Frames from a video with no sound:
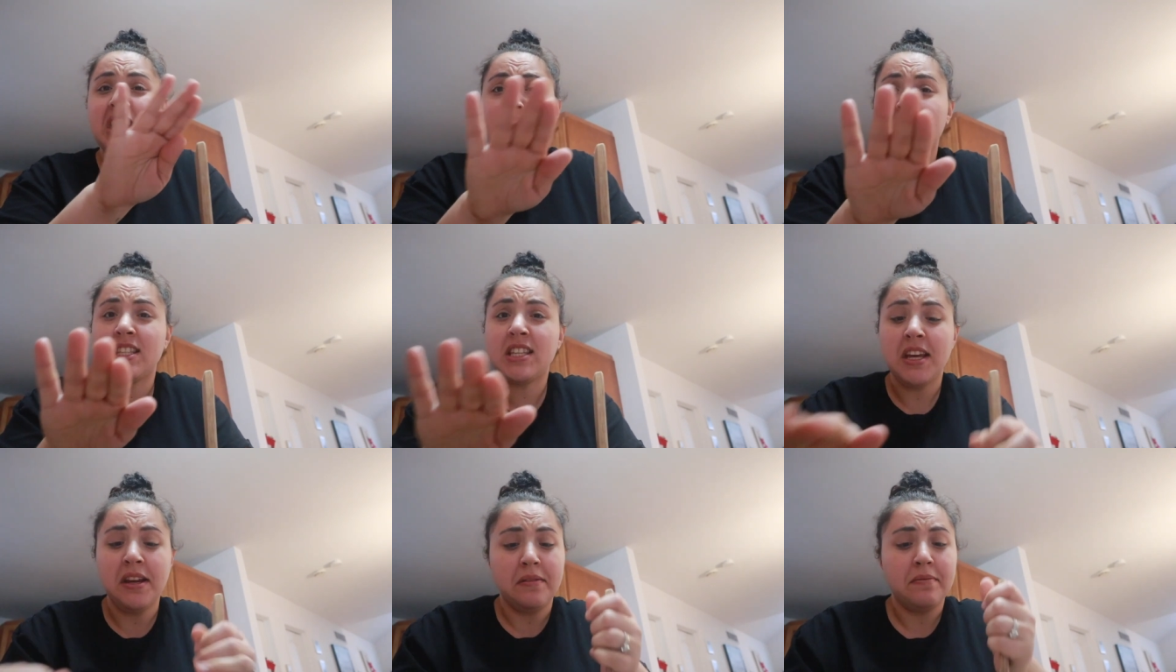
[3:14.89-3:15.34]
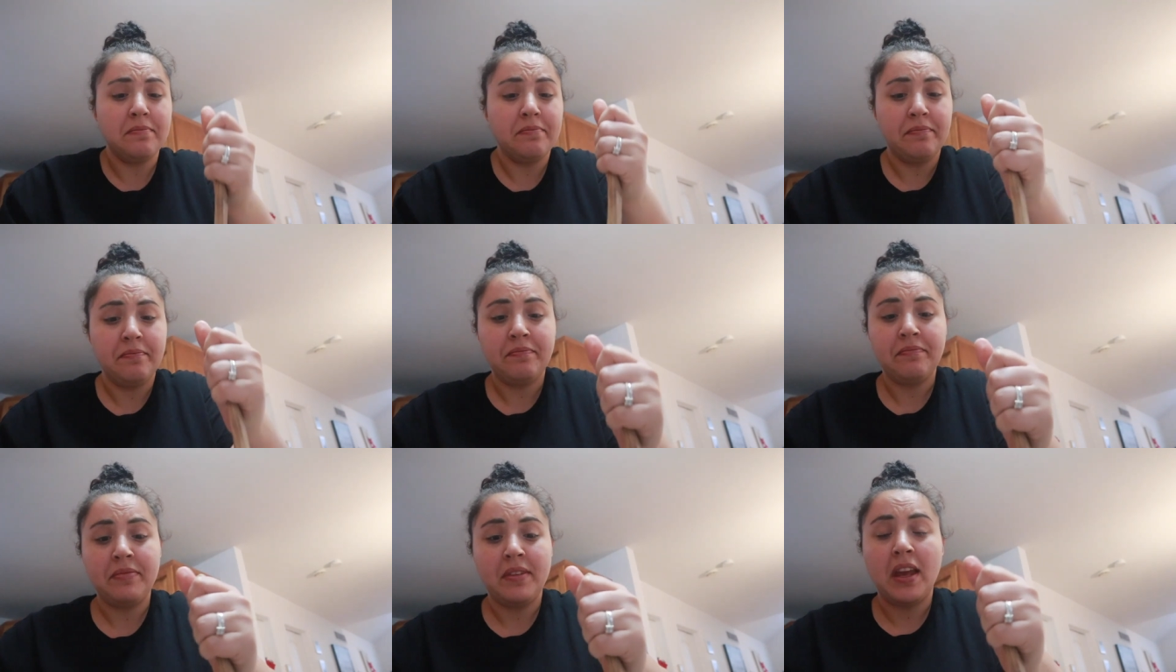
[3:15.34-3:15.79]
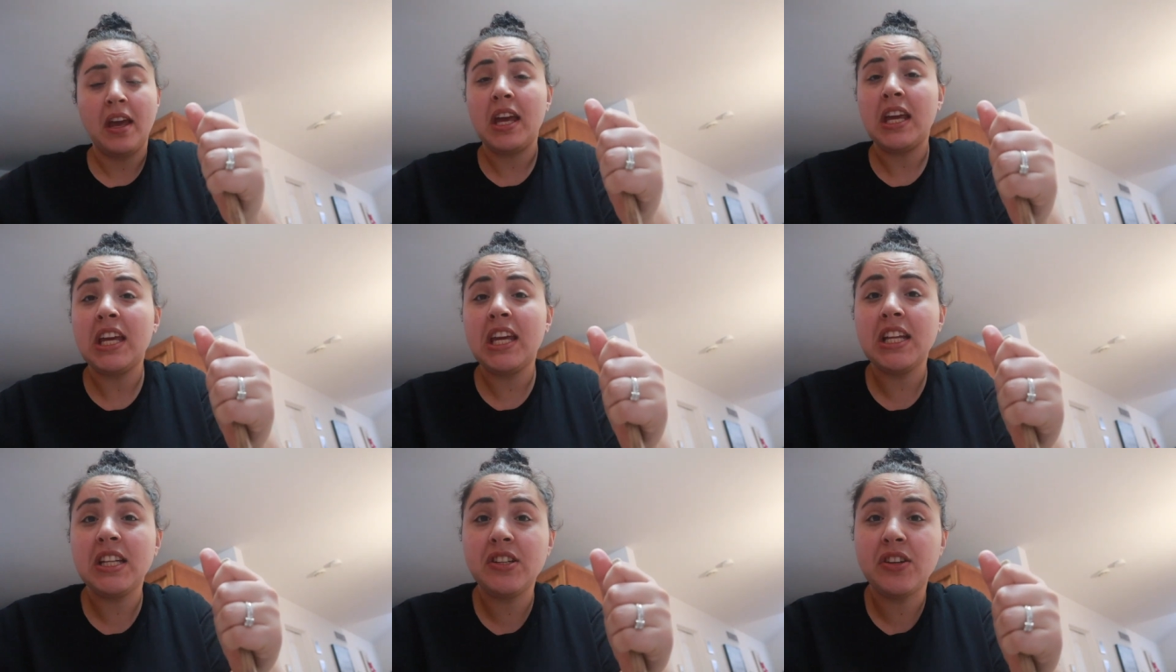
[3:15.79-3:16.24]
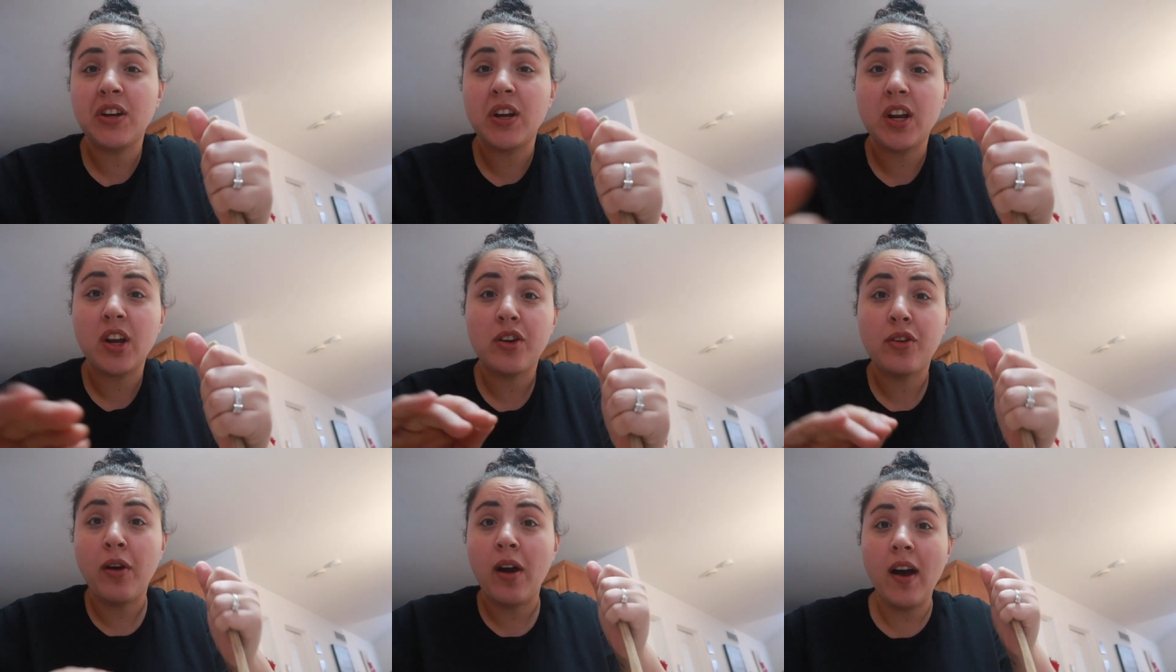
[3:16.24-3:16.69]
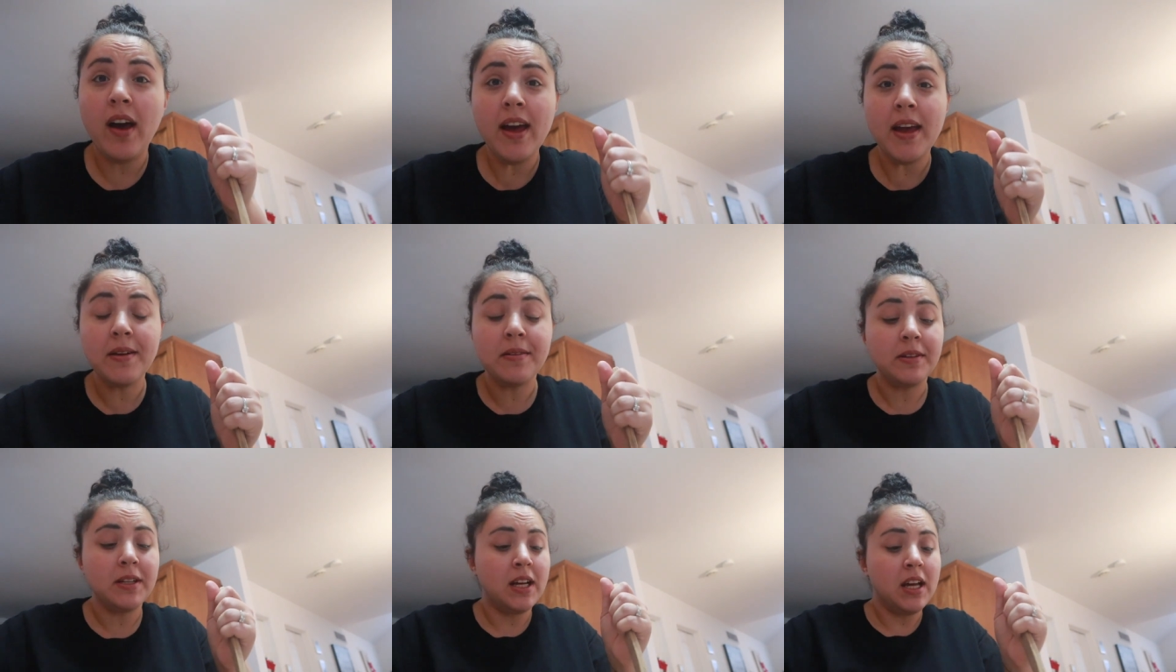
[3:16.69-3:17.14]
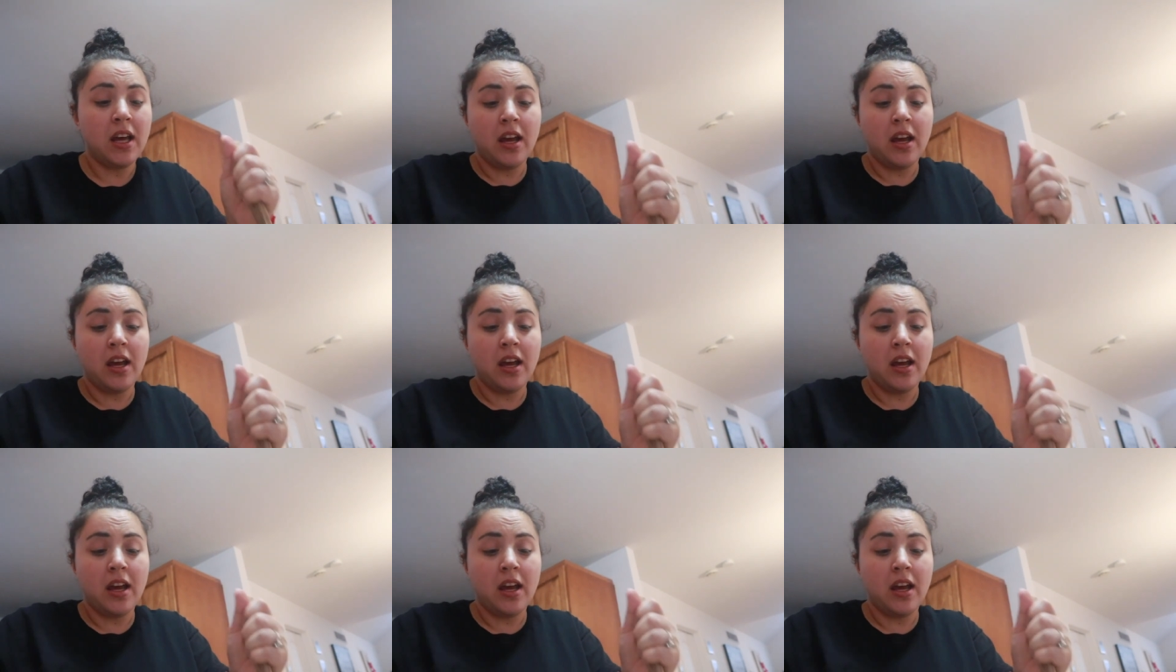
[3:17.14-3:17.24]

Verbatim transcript: that's it. Kids are gonna cry.